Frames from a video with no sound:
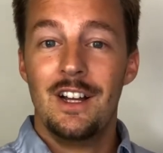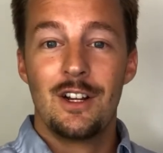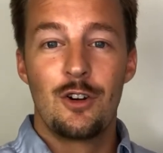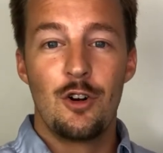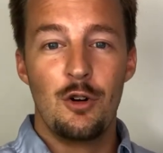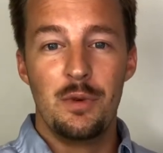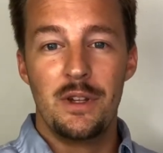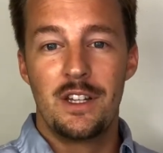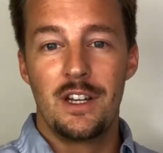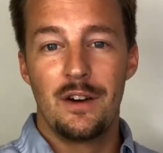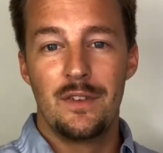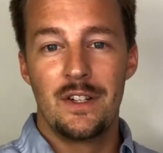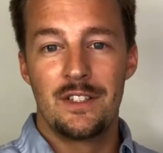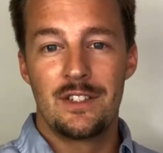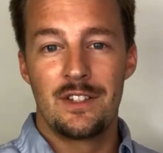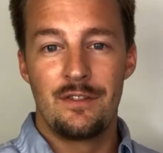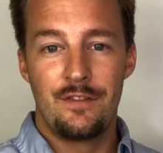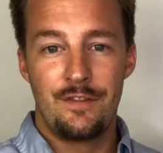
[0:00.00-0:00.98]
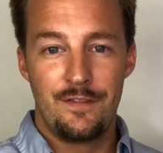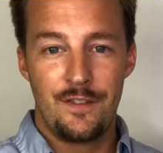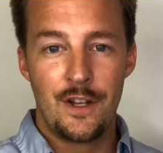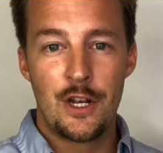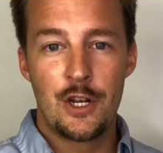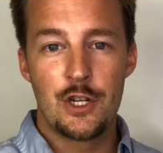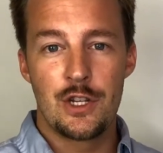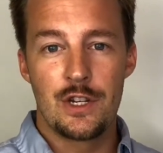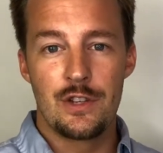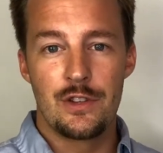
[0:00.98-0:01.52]
Colby Covington
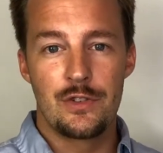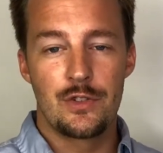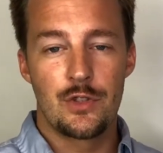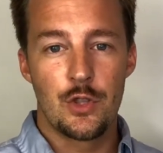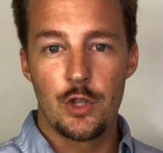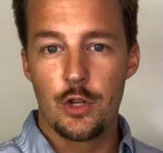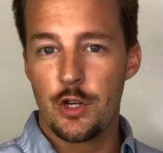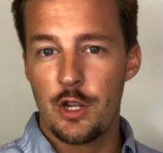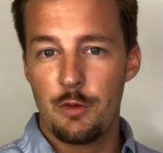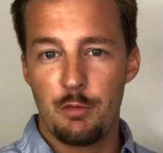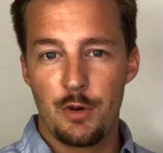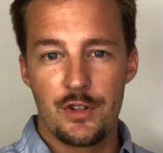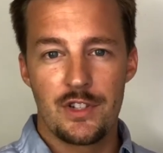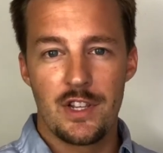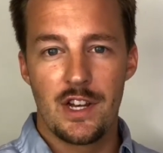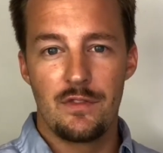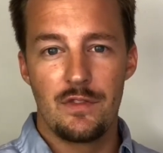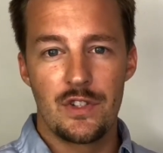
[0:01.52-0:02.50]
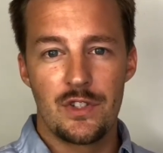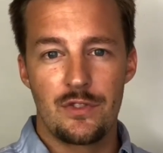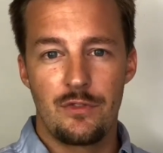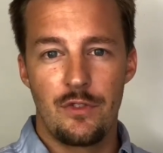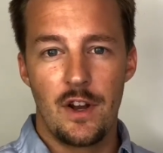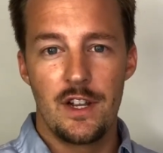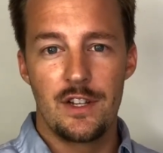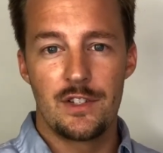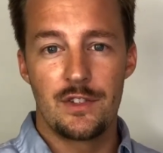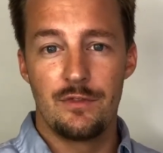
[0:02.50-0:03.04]
finishes 30% of his
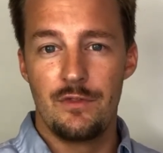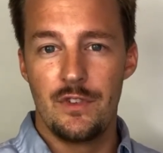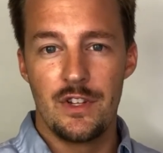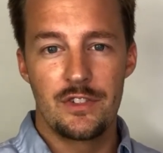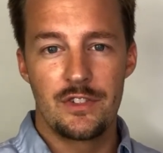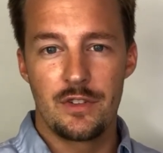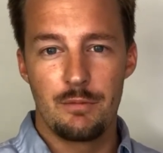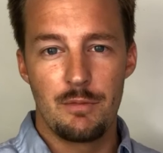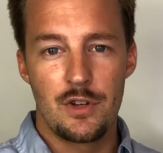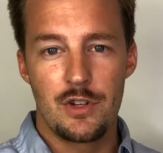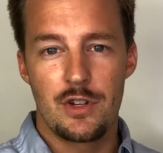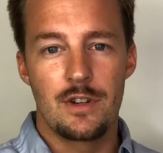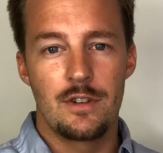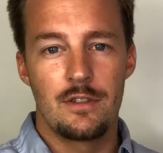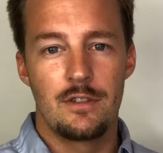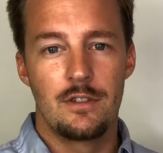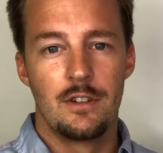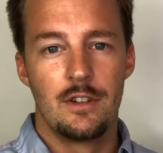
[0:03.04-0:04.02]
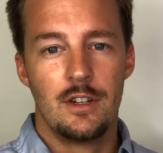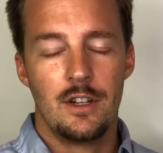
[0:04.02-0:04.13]
fights via submission.